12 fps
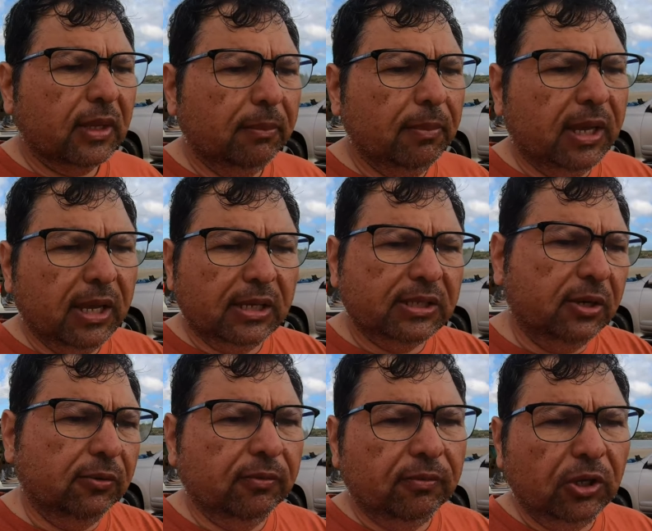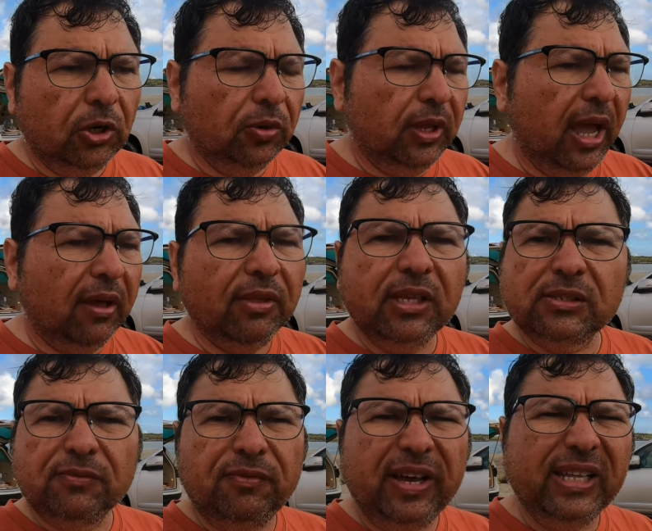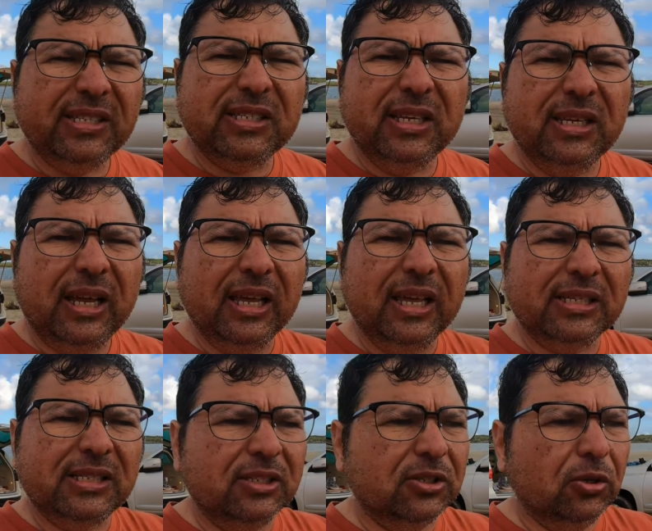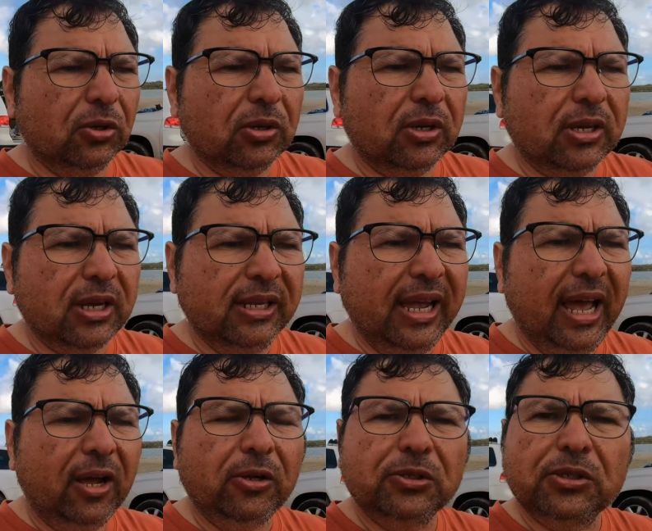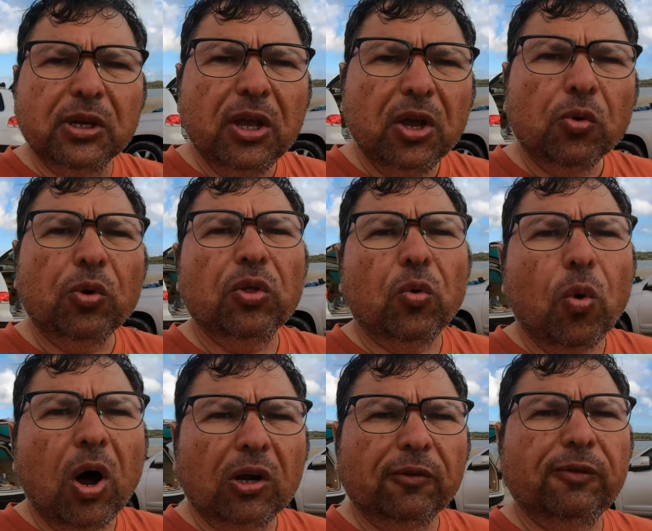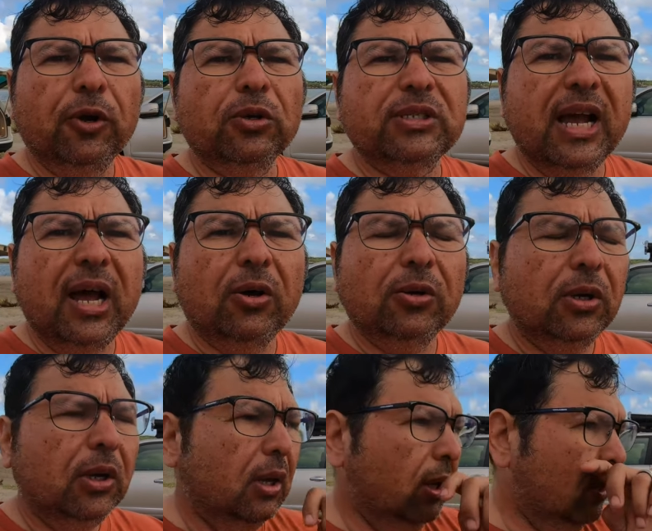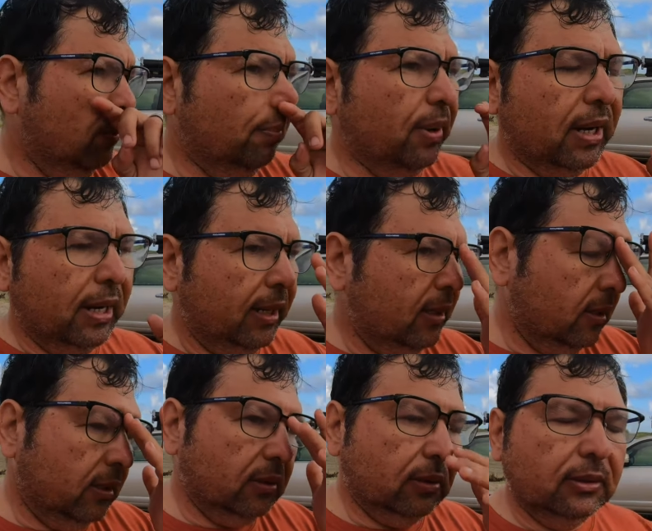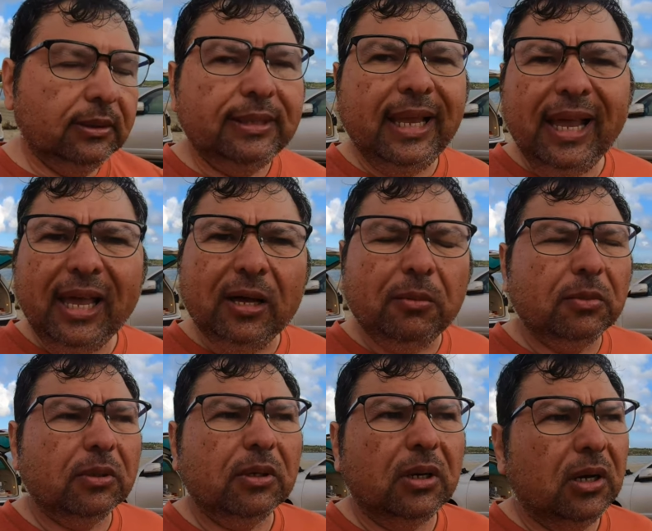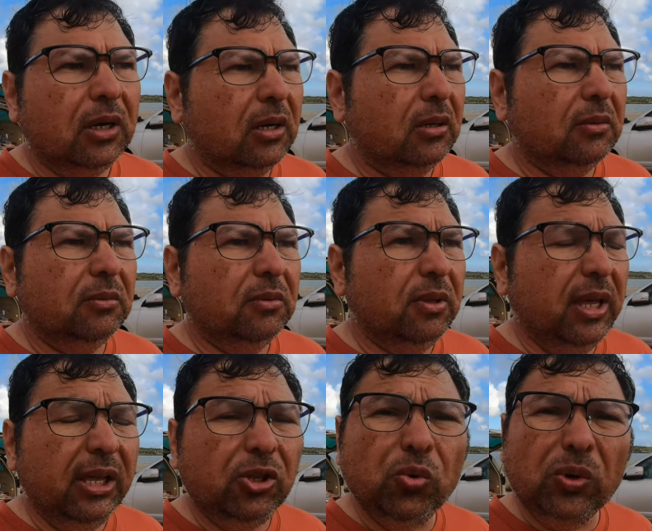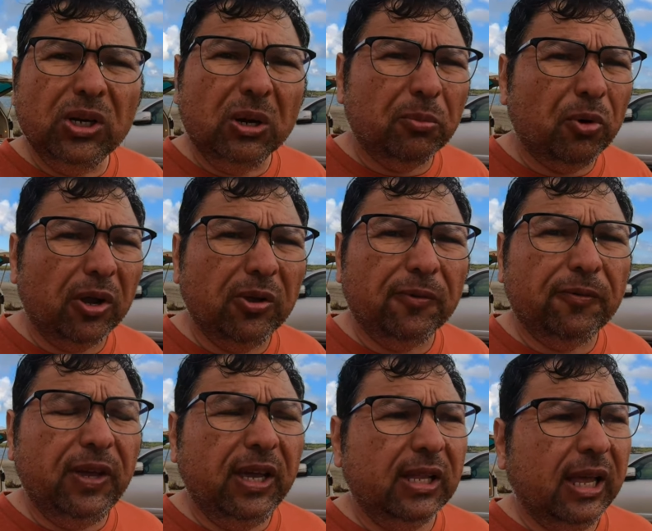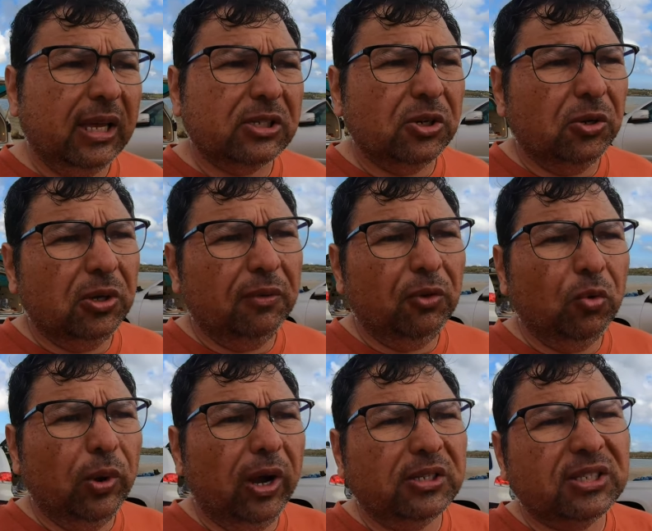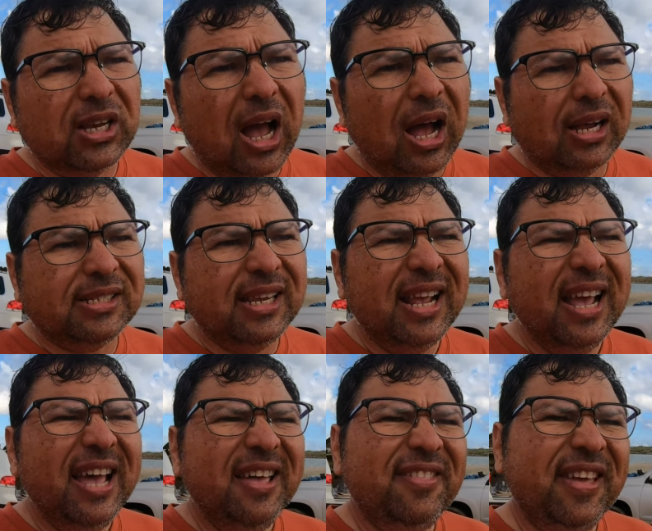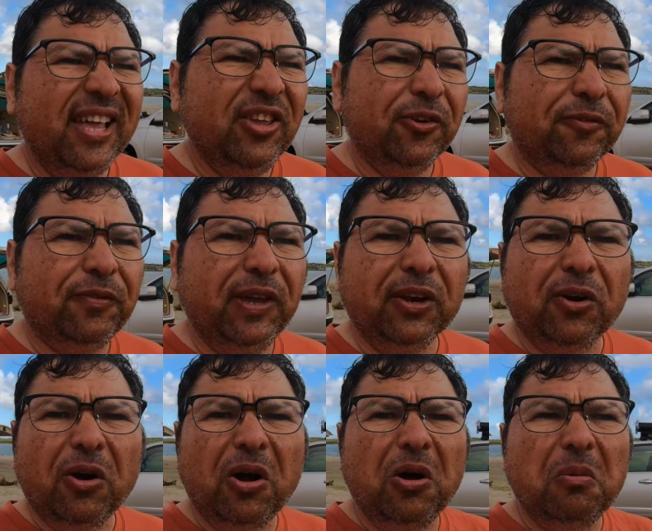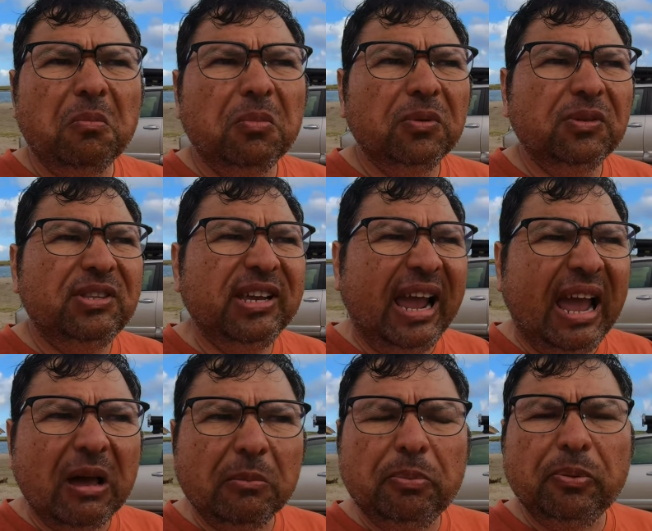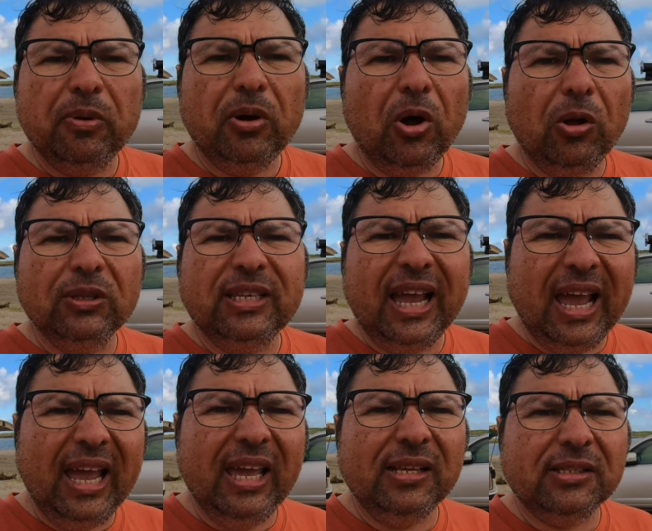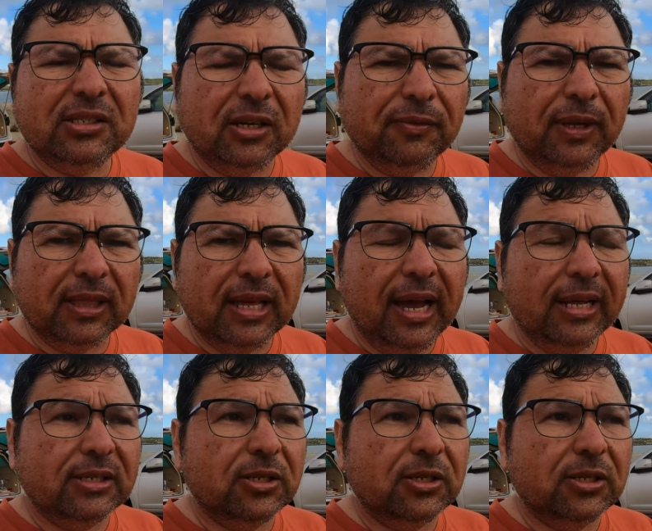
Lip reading: because they're, you know, they have these vents and I guess these little canals where the water flows out. But damn, they do a number on your feet. Like, so if you wear socks, then your feet are all damp all day and stuff like that.